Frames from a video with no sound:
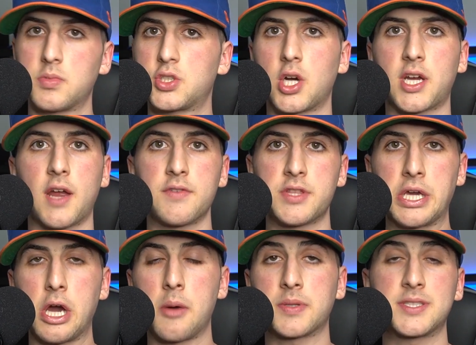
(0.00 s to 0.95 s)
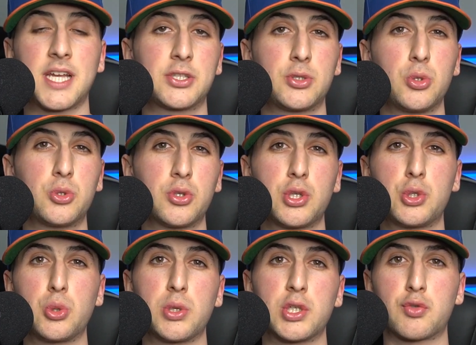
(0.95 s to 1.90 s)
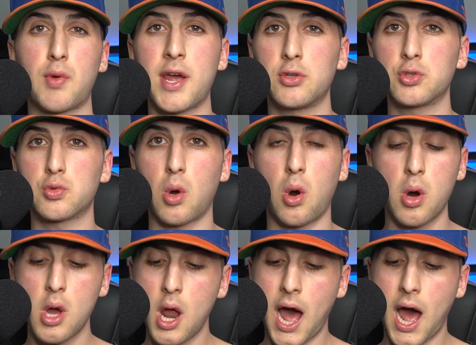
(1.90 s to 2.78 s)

chuck everything up because that's usually Julius Randle's role.